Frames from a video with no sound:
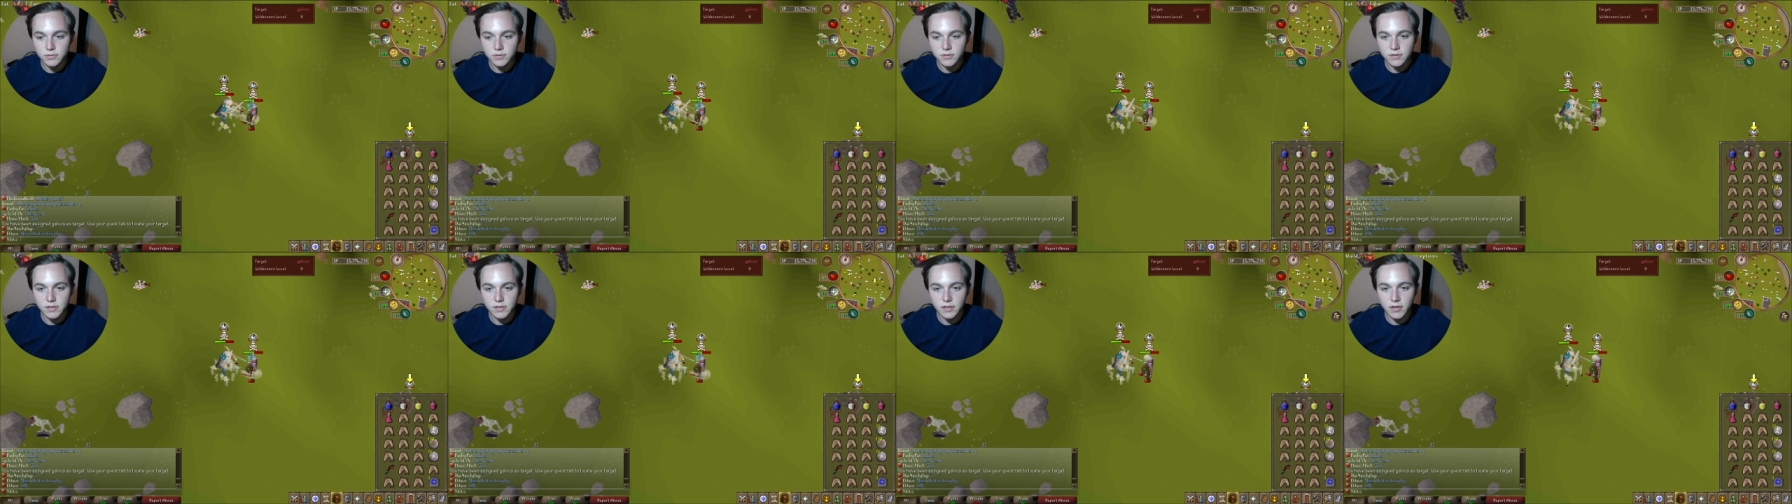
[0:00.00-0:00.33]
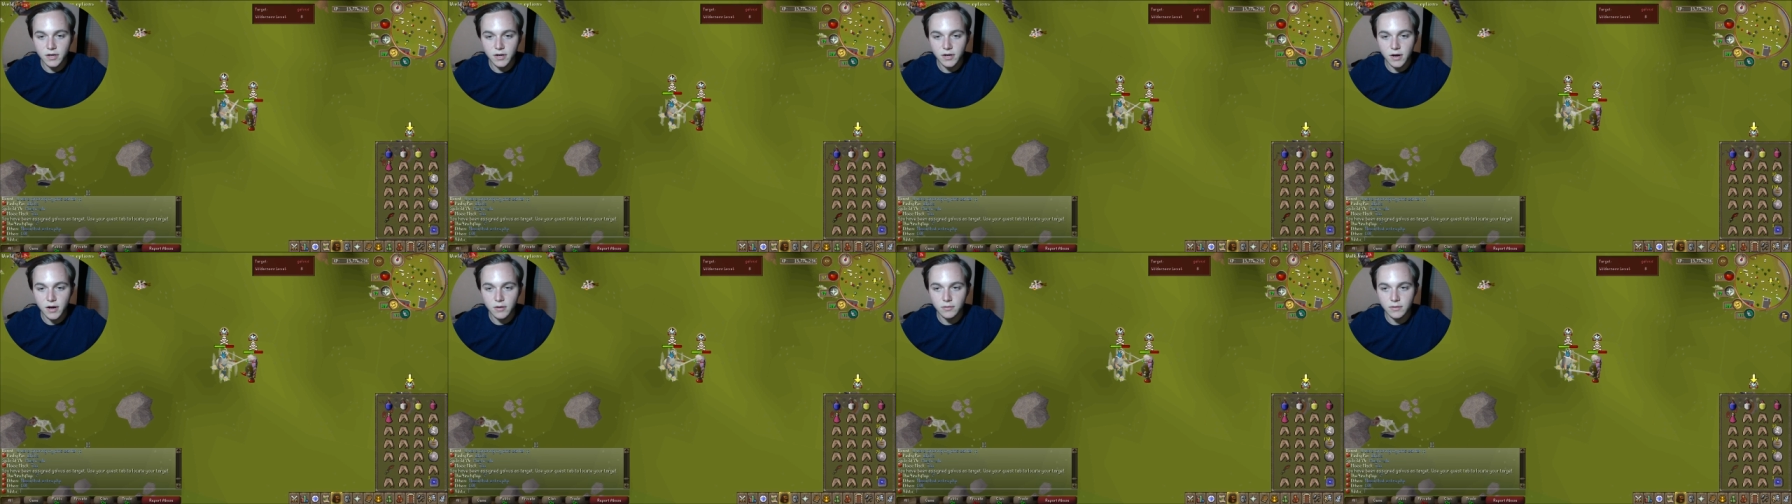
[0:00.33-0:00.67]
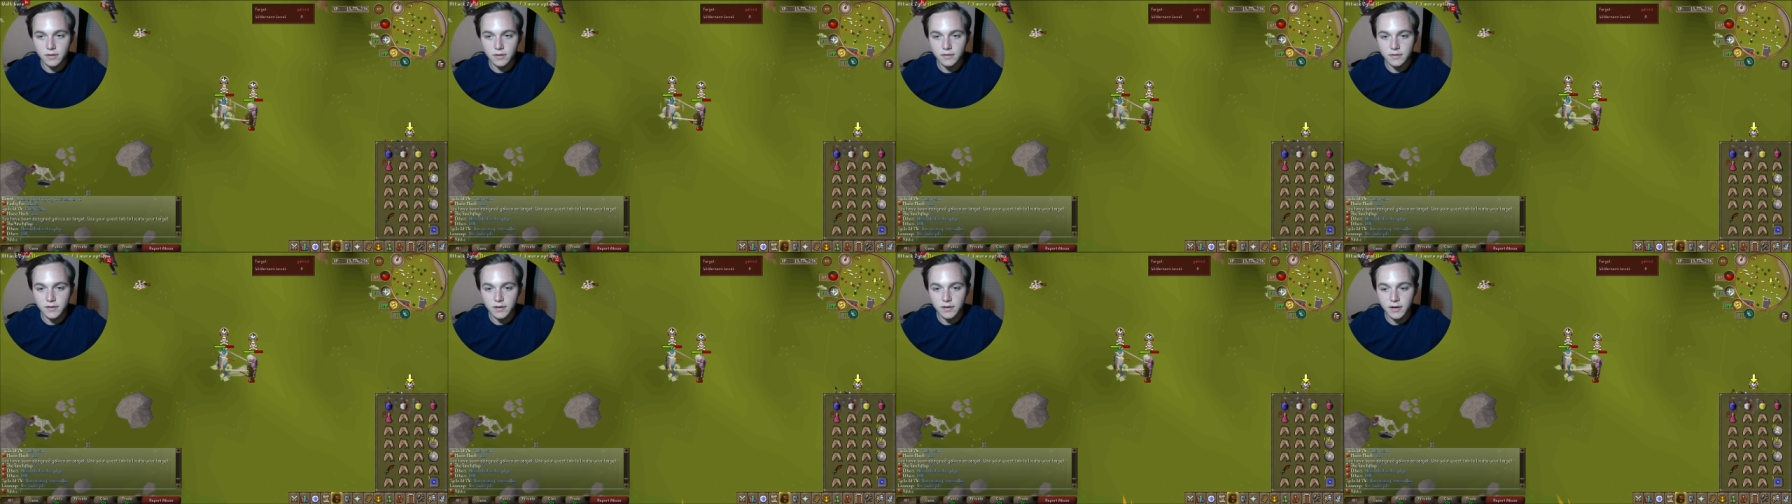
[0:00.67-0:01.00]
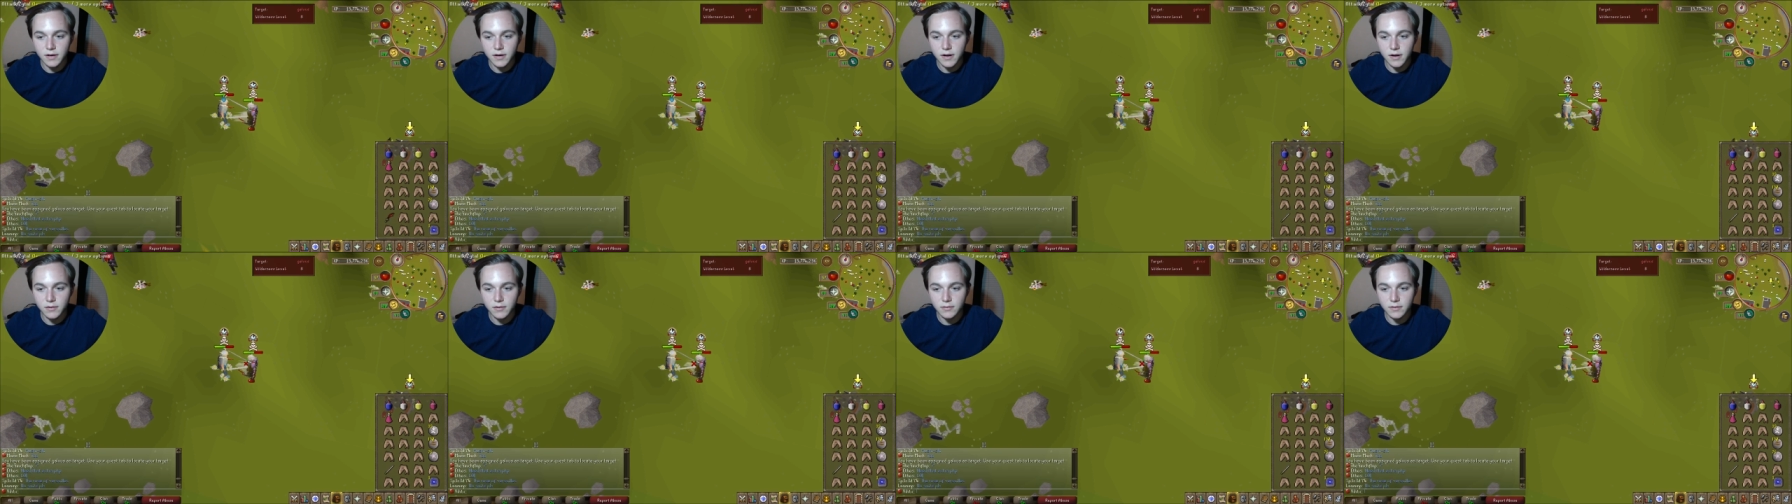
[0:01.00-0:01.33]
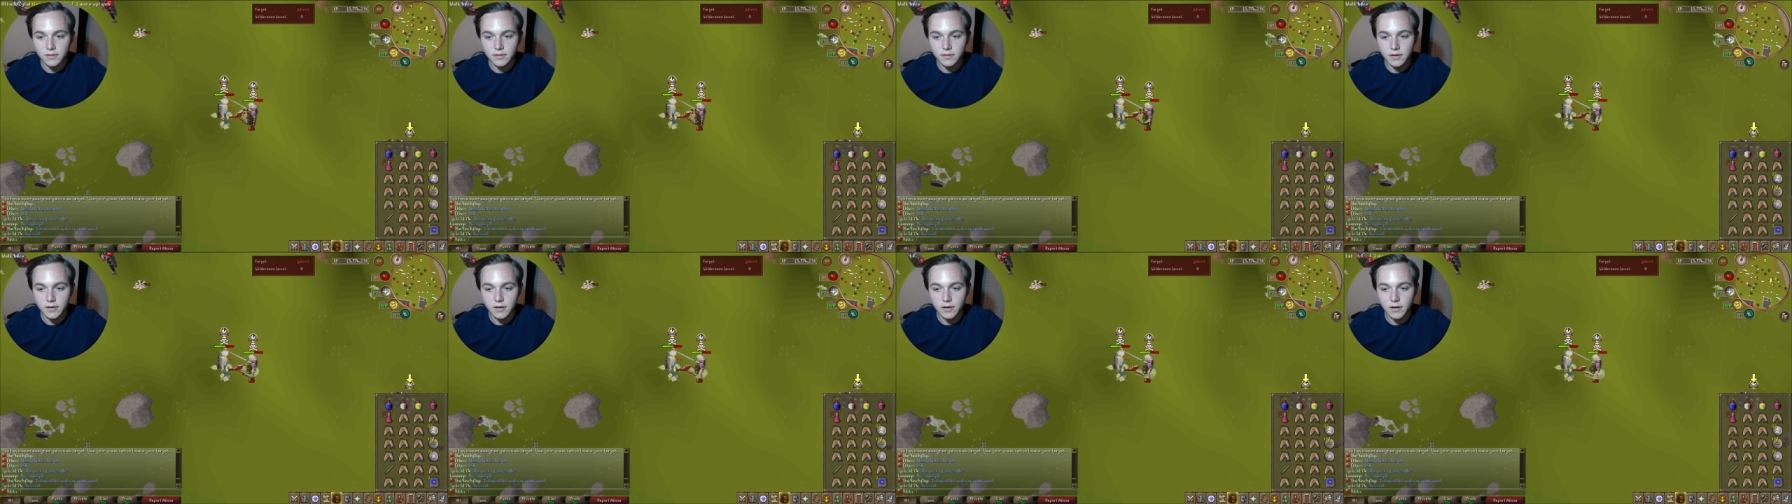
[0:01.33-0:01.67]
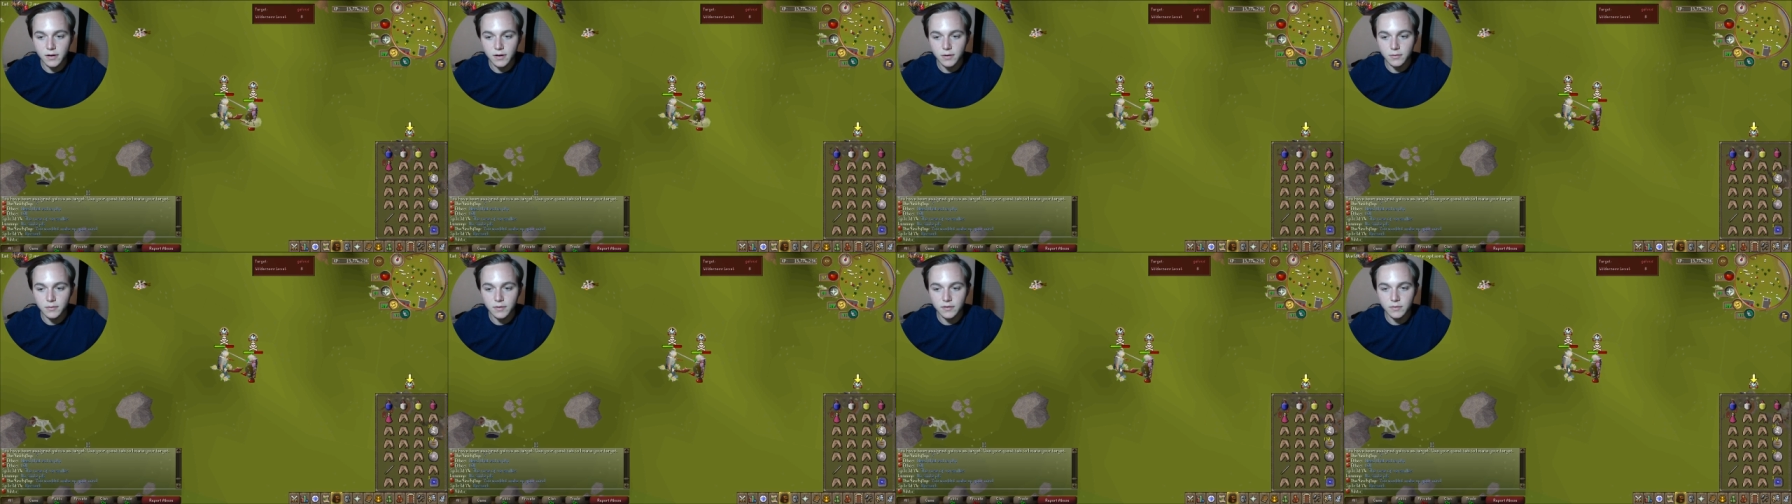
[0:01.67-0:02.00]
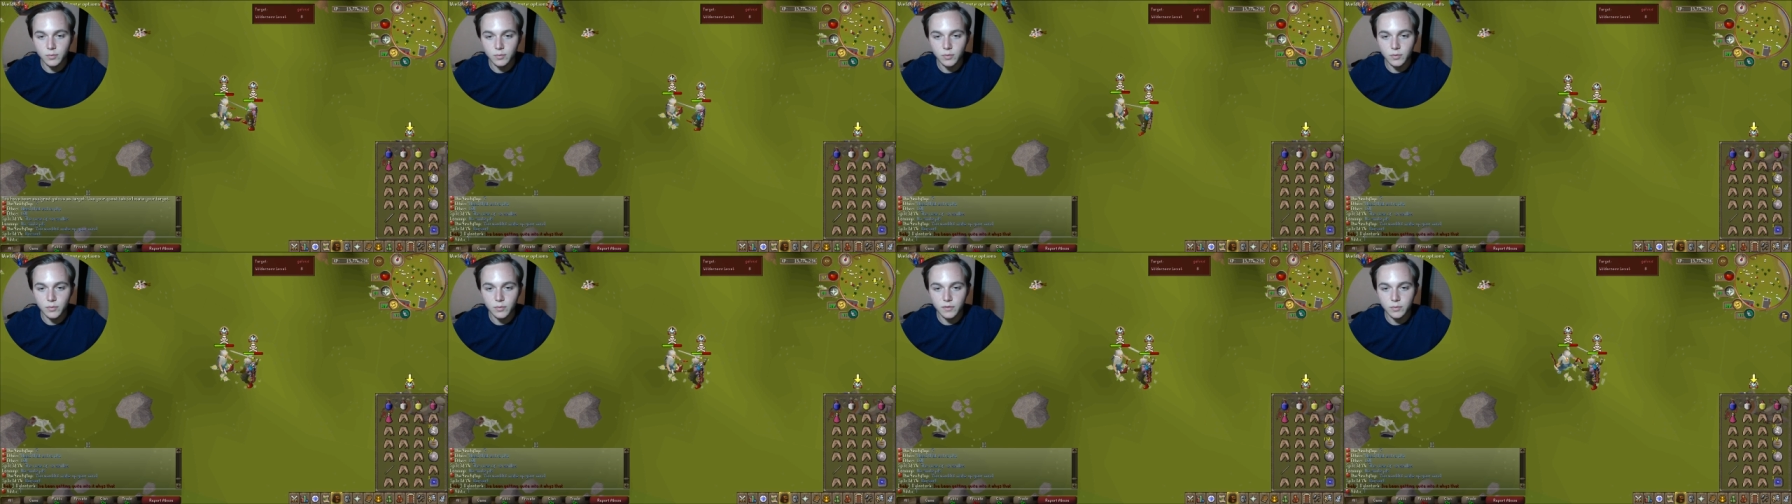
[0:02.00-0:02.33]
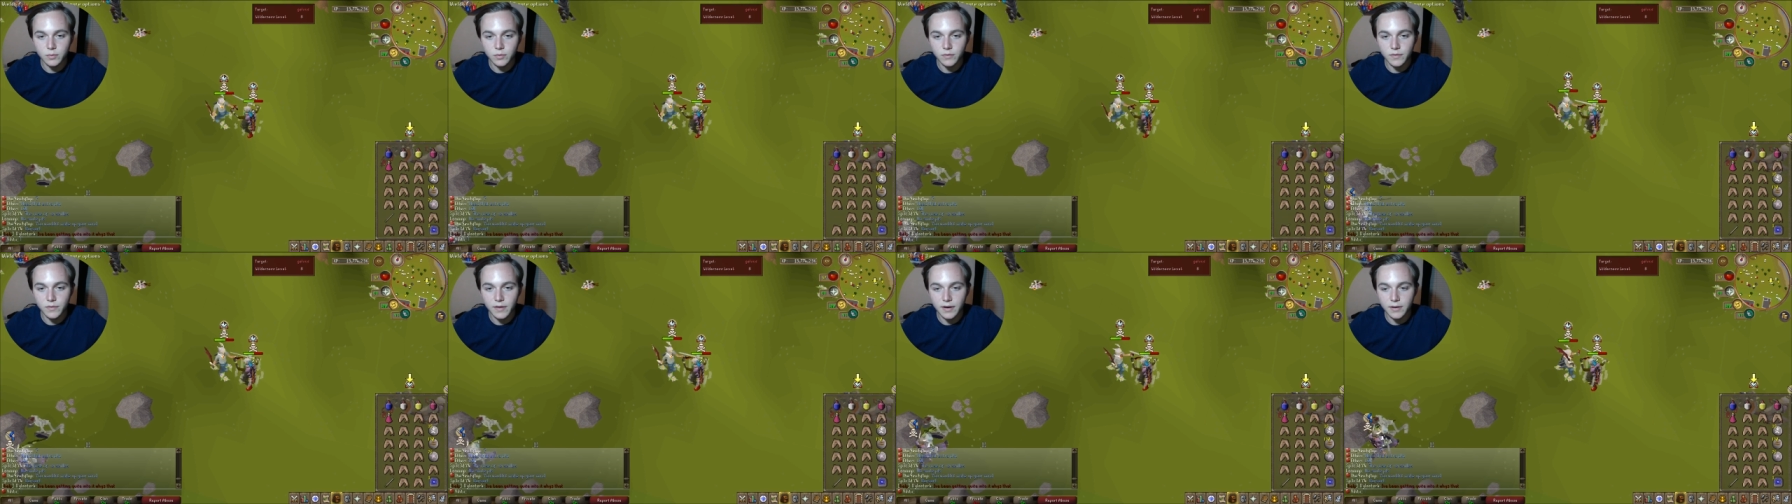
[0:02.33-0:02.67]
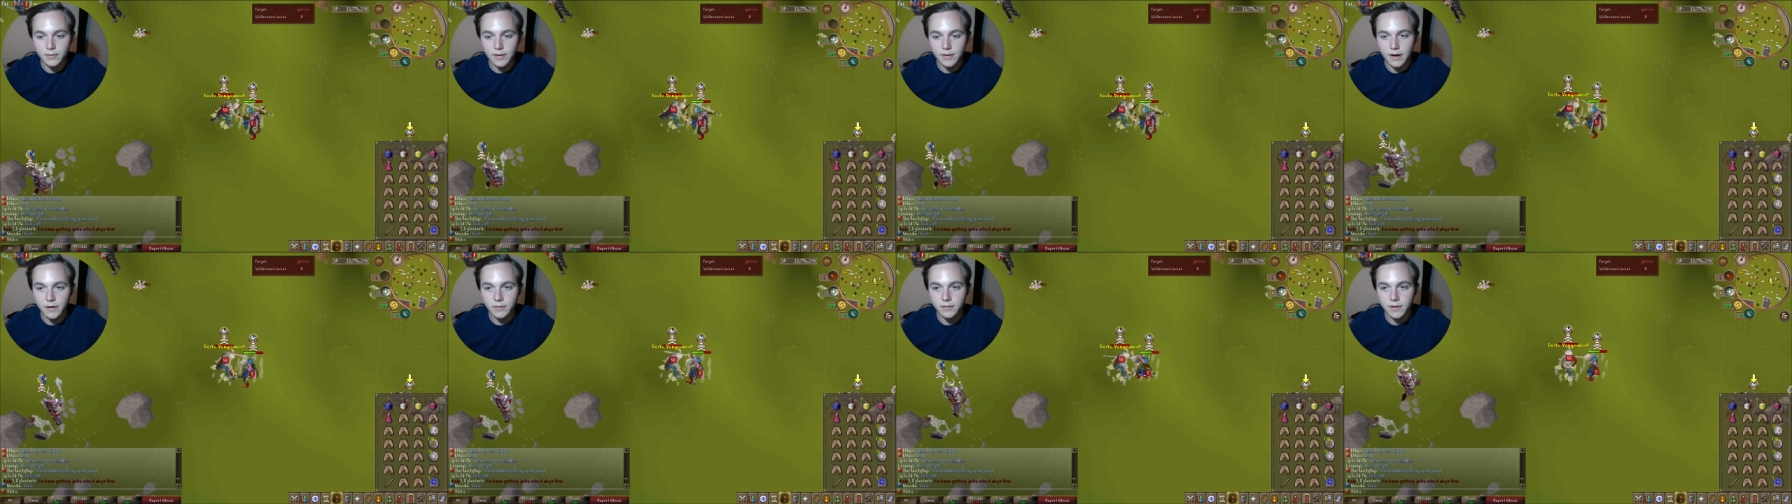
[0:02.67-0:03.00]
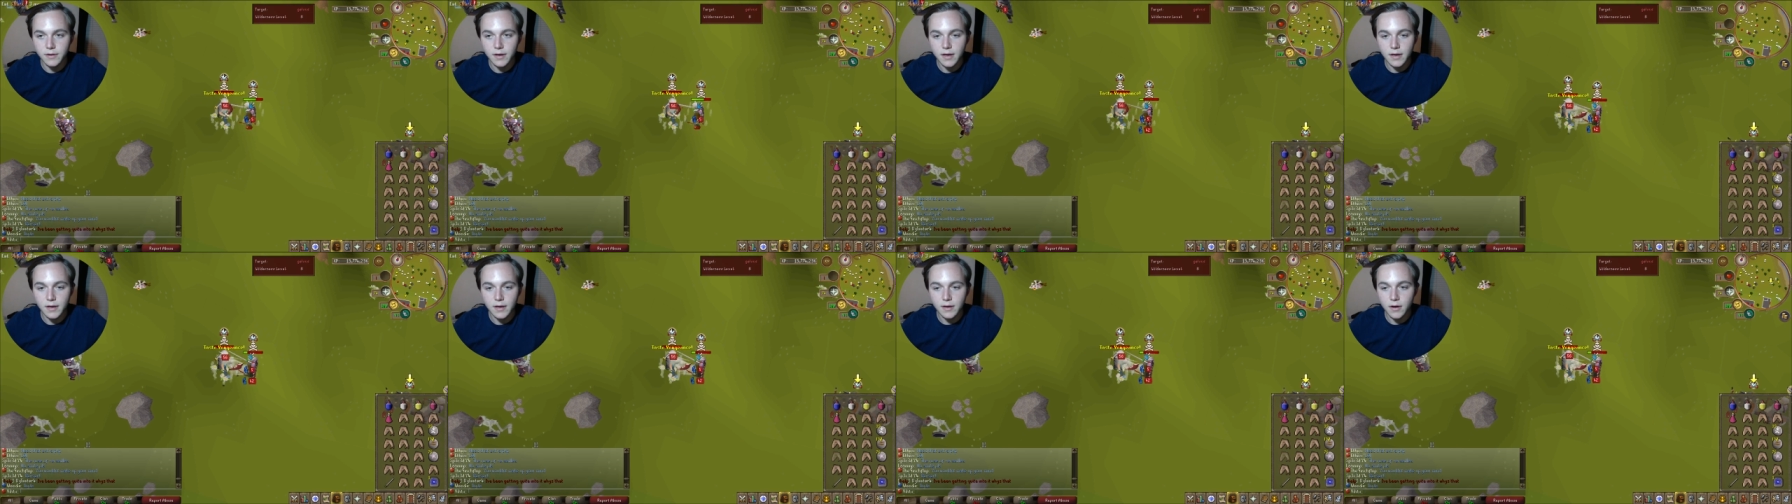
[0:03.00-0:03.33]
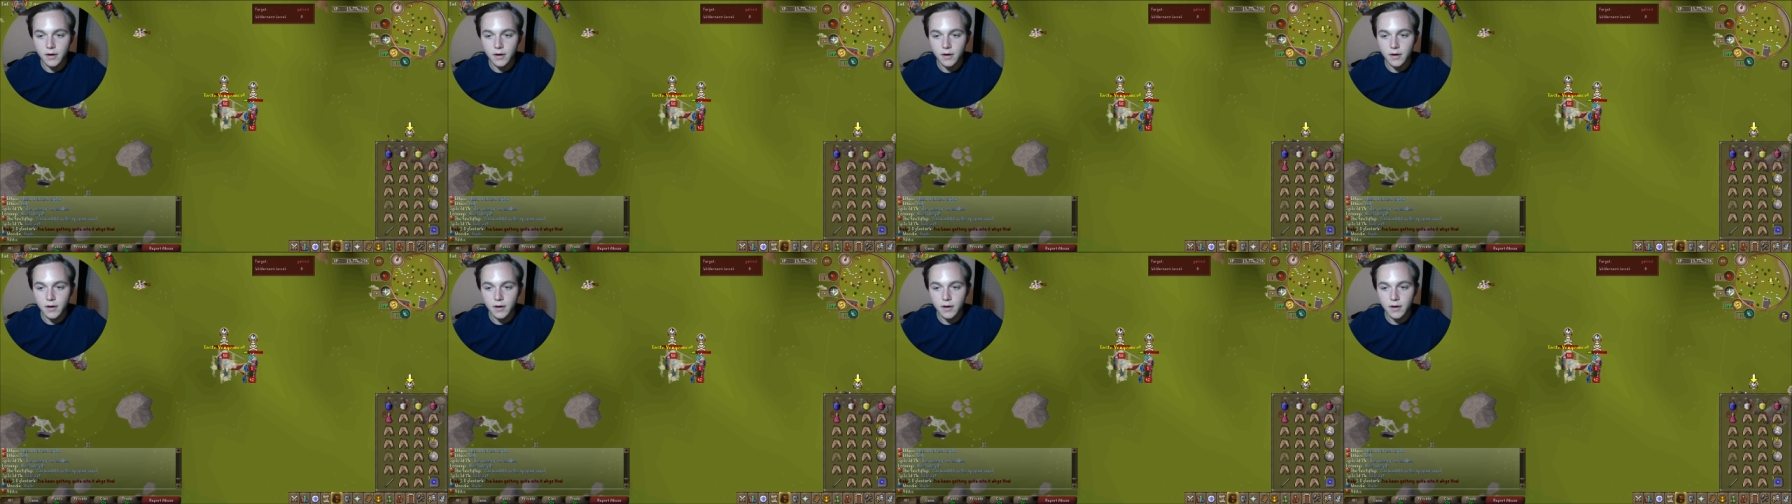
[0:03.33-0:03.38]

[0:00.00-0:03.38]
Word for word: Let's get it on. Let's get it on. Let's get it on. Let's move. Let's move that around.